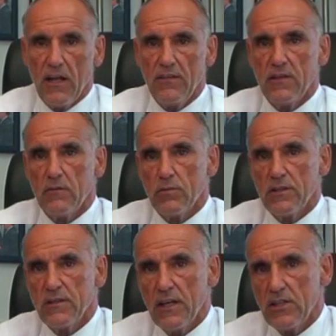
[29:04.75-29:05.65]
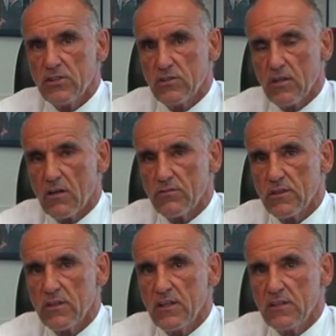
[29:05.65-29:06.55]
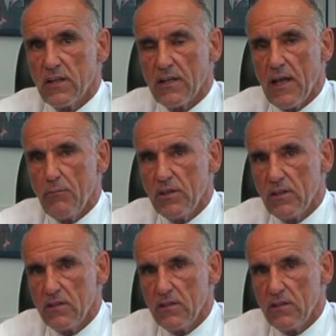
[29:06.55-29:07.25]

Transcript: and the implantation of a dynamic